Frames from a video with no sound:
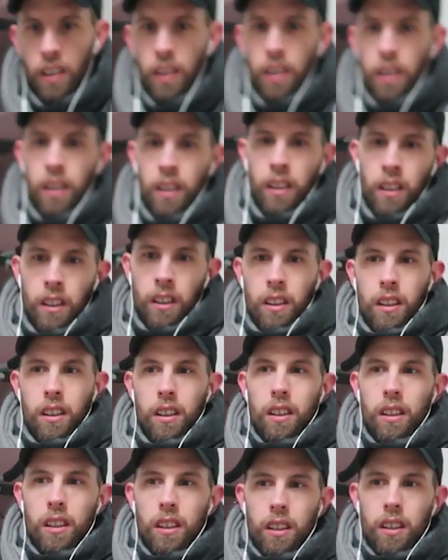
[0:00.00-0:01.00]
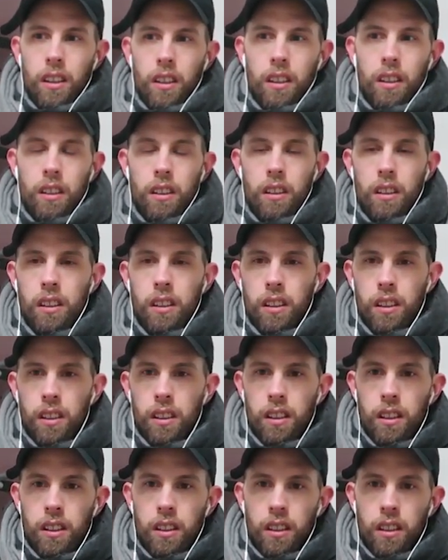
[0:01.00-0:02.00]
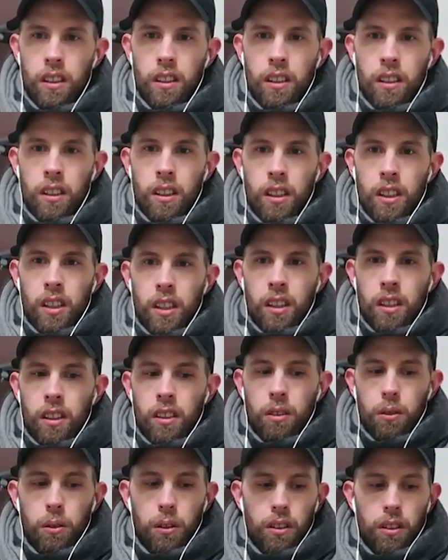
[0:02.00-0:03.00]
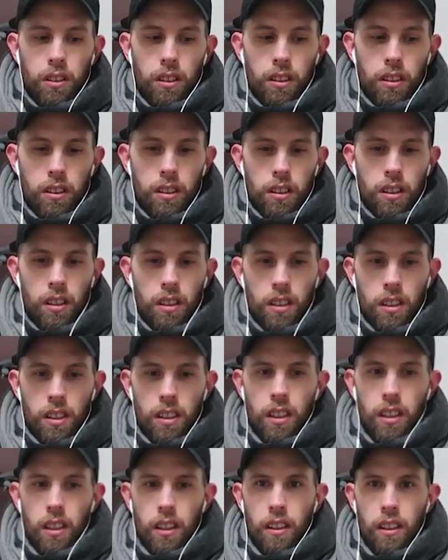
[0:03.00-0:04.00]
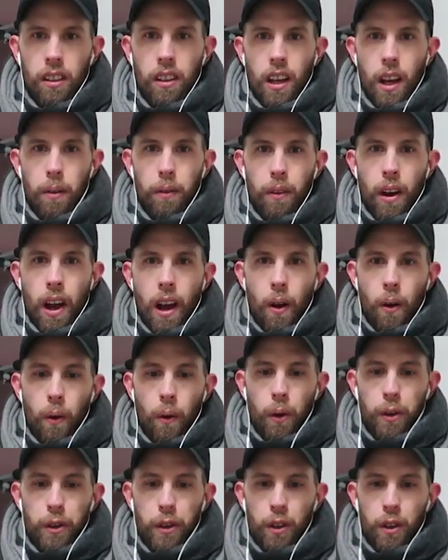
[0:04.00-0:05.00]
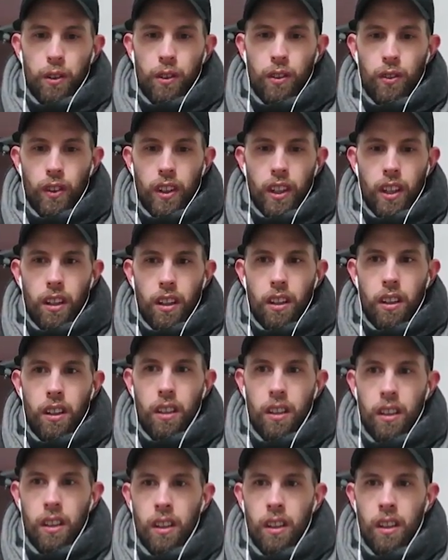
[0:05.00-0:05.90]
Oh, yeah. What is this? Uh, hors d'oeuvres for dinner?